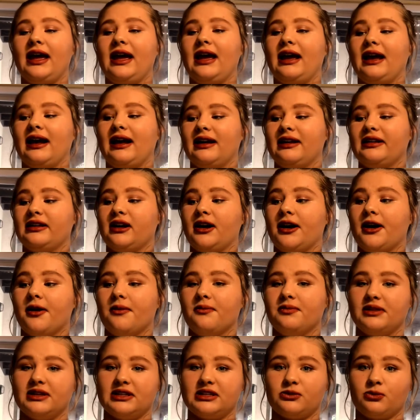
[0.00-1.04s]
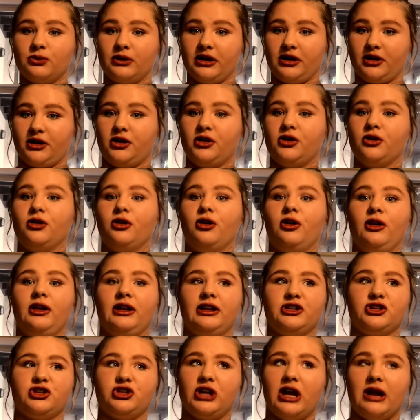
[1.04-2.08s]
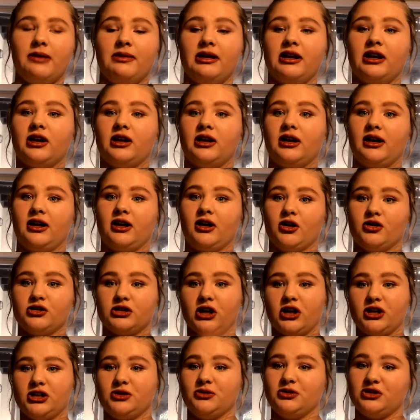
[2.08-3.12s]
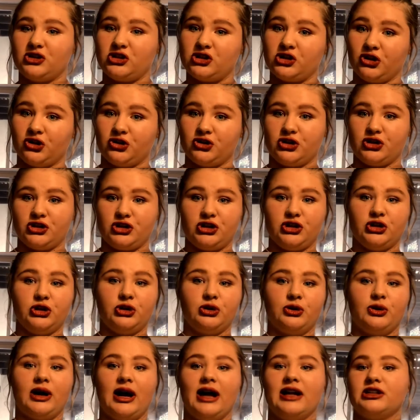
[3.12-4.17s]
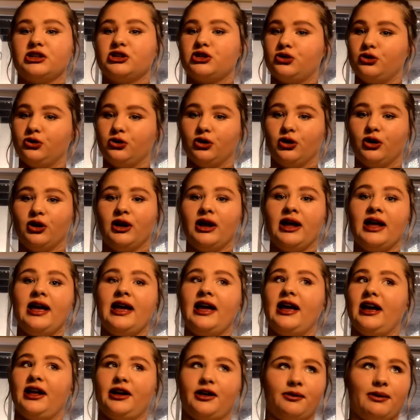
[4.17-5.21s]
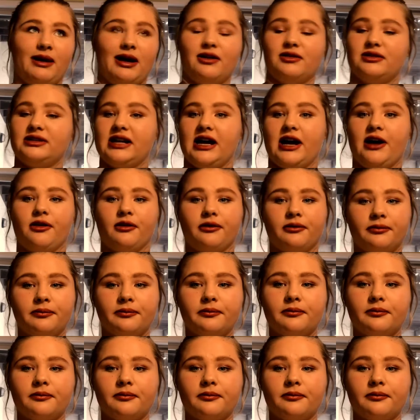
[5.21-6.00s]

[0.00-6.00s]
and this ridicule and shaming goes on to his children too, at school and around town.